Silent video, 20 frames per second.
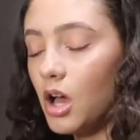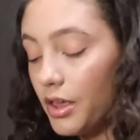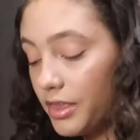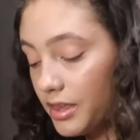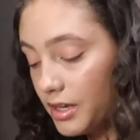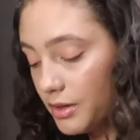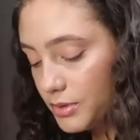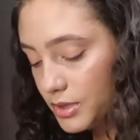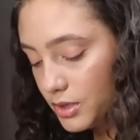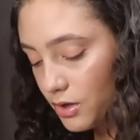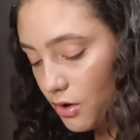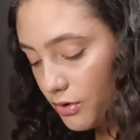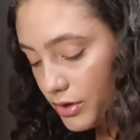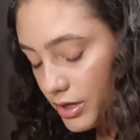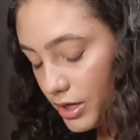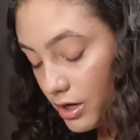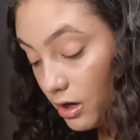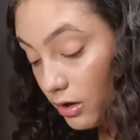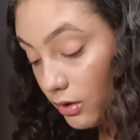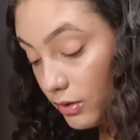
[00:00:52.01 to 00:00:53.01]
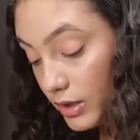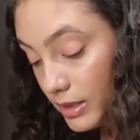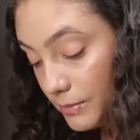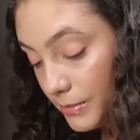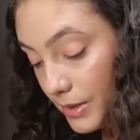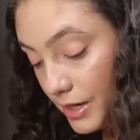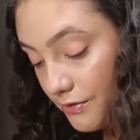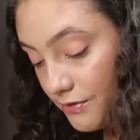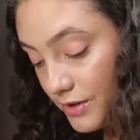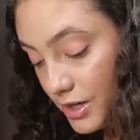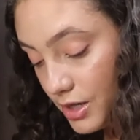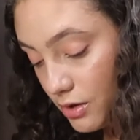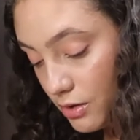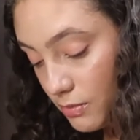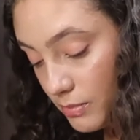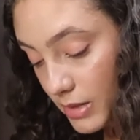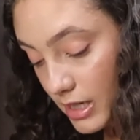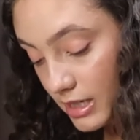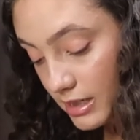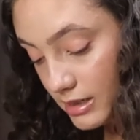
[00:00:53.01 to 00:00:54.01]
I think it was Cody Ko. He made a
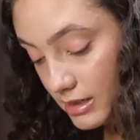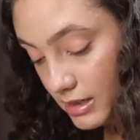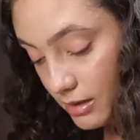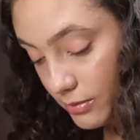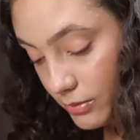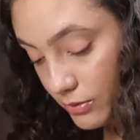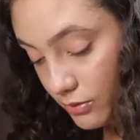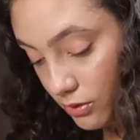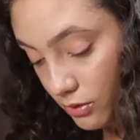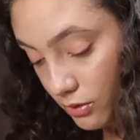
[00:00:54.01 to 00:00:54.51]
video making cinnamon